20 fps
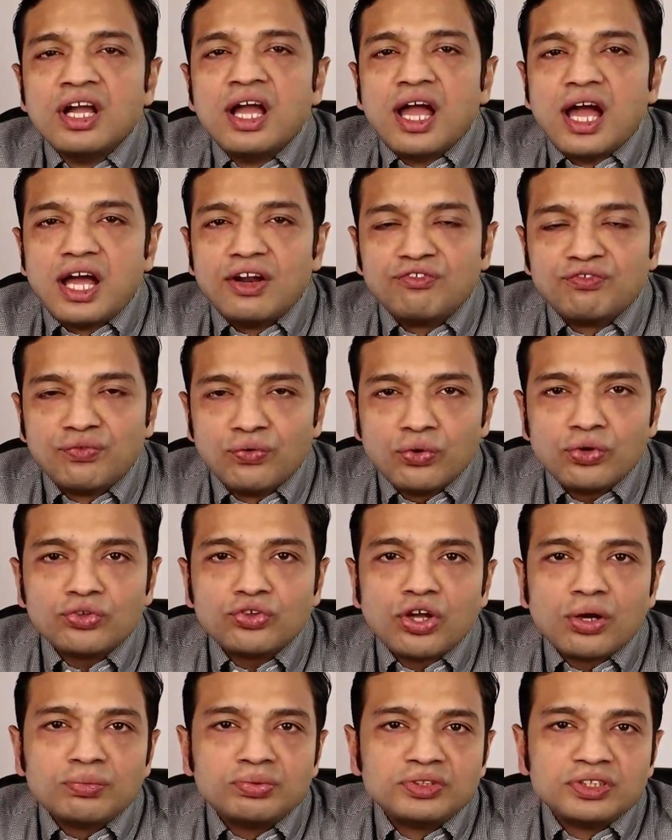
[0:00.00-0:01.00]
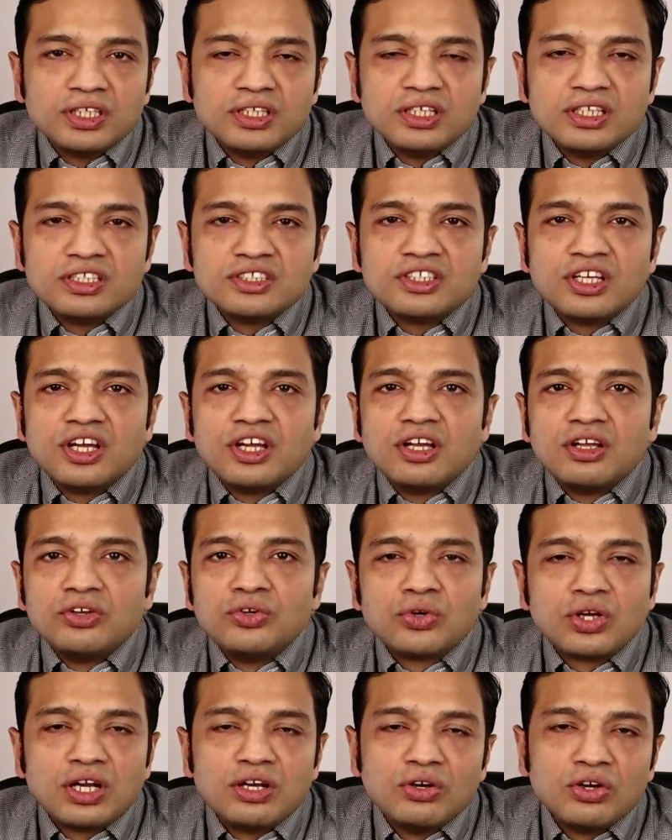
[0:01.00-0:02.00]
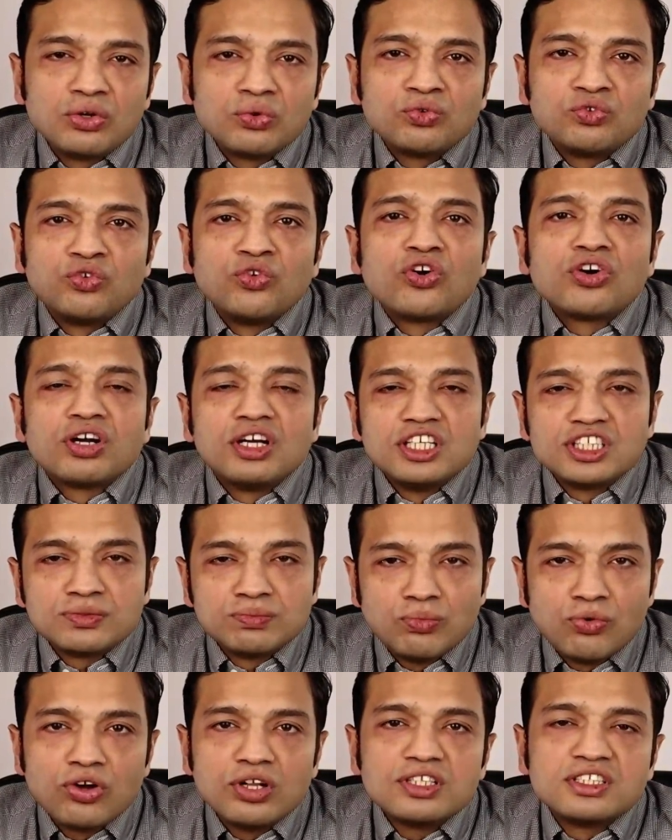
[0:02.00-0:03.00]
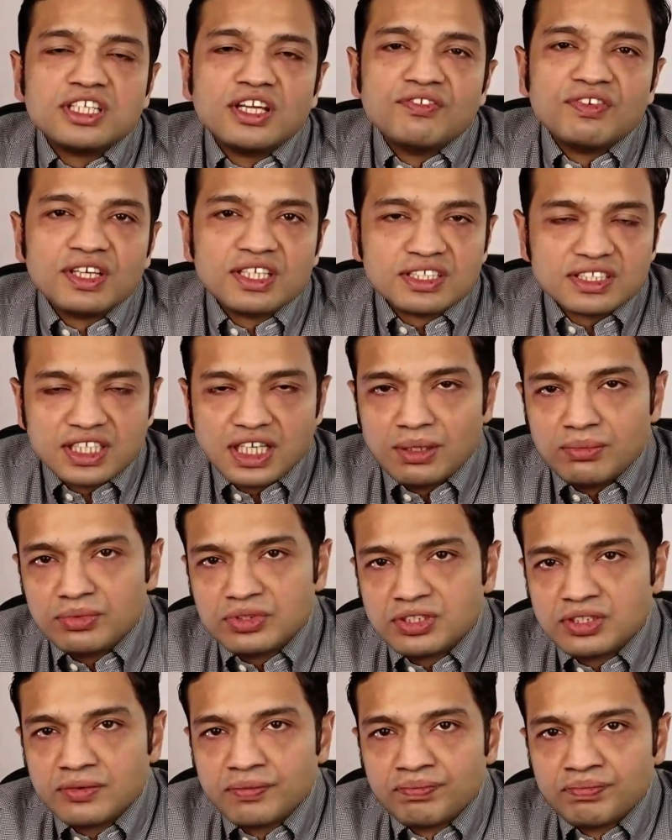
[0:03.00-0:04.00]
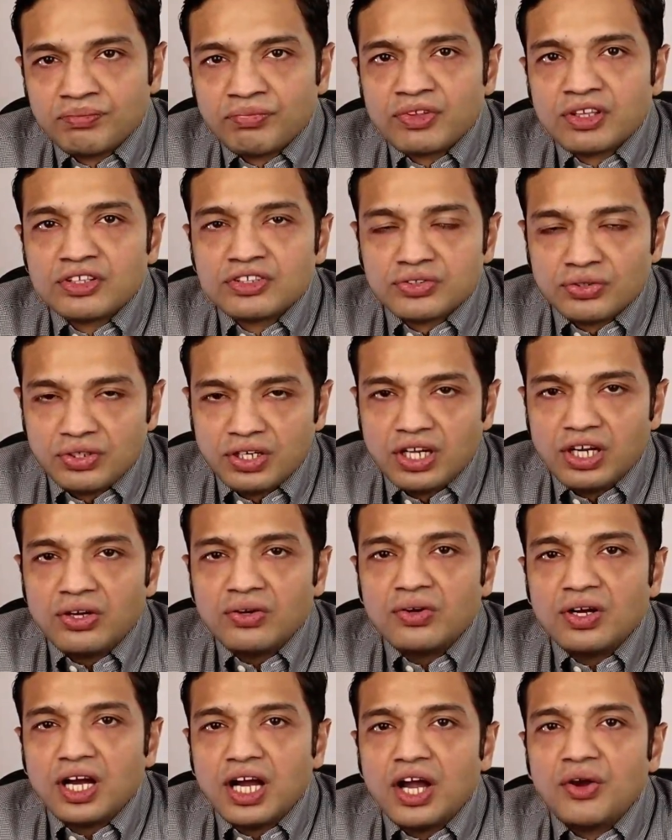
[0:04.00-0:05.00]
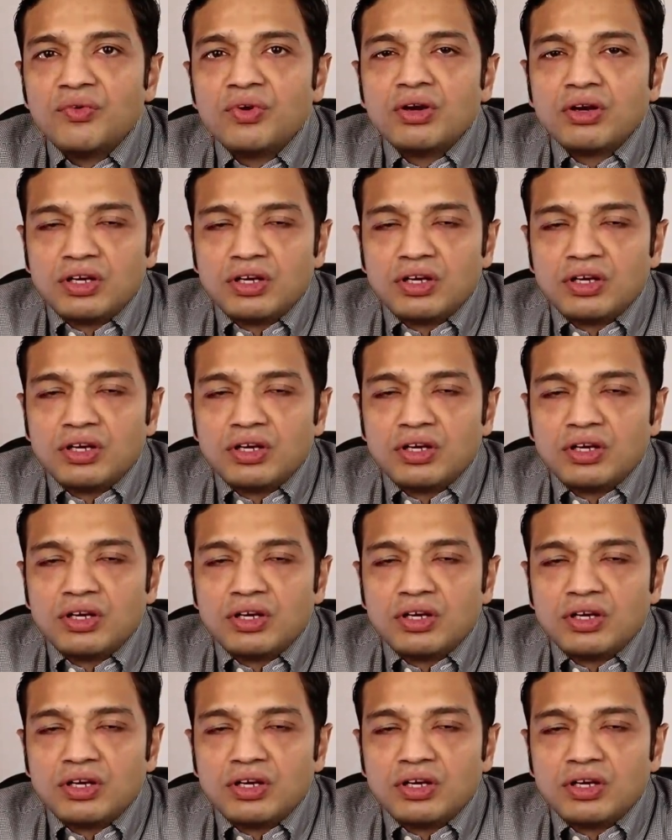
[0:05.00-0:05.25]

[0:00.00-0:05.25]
And fourth option is you can look for a small saving schemes. So now I will